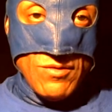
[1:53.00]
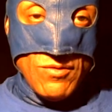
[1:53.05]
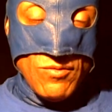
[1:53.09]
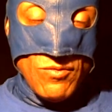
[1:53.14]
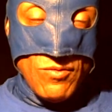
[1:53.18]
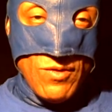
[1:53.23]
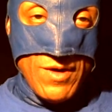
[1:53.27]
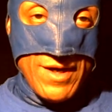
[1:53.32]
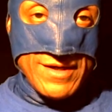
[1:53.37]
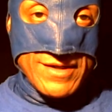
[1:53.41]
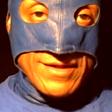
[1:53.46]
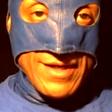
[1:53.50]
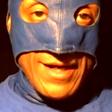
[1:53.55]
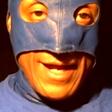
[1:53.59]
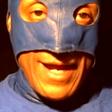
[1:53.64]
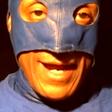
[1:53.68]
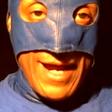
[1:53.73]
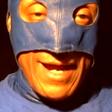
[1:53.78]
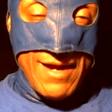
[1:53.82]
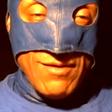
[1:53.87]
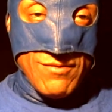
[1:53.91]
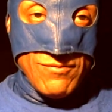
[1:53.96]
what
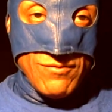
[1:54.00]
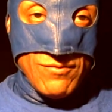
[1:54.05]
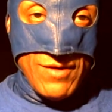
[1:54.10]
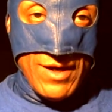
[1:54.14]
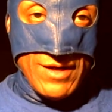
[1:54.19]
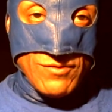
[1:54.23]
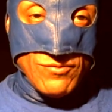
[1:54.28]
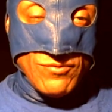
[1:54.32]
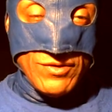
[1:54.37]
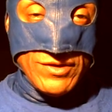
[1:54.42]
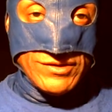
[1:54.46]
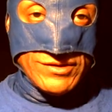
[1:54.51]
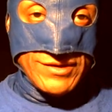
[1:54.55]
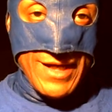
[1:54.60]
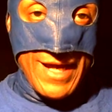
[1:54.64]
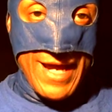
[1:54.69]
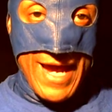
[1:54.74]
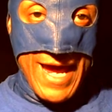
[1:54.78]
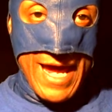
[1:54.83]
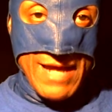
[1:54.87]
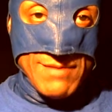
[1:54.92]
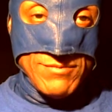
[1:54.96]
was
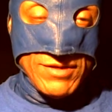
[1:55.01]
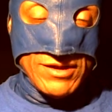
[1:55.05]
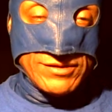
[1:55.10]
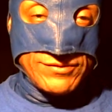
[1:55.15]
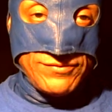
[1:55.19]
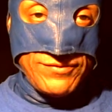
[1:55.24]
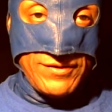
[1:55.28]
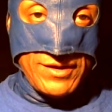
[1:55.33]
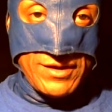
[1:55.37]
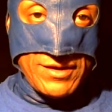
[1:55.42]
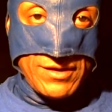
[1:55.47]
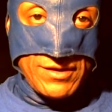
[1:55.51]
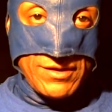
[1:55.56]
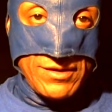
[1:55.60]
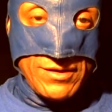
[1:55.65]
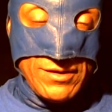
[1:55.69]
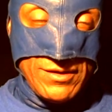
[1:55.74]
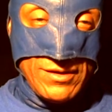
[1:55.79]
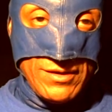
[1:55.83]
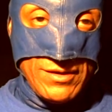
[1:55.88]
the atmosphere